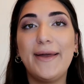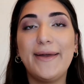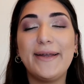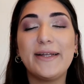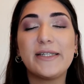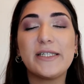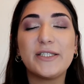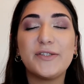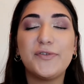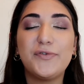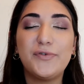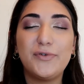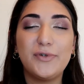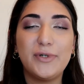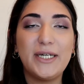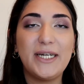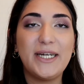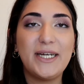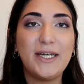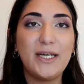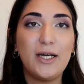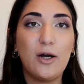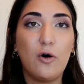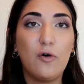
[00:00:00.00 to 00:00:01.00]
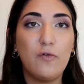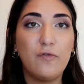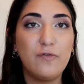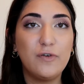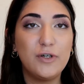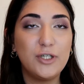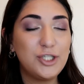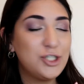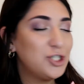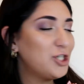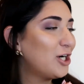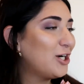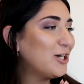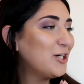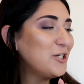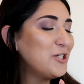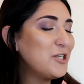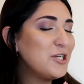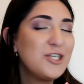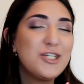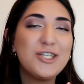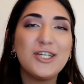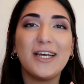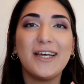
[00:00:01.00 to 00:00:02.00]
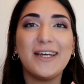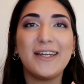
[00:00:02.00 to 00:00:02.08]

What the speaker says: It's free of charge